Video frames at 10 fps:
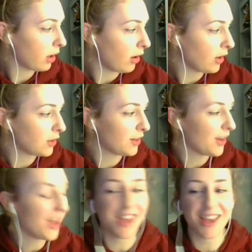
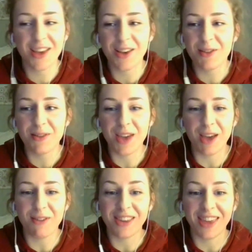Gosh, we
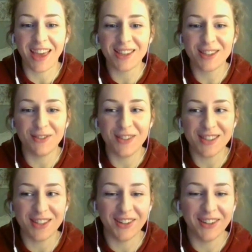have a guest
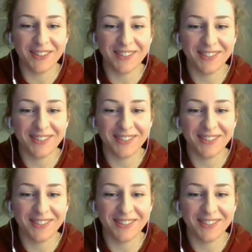visitor.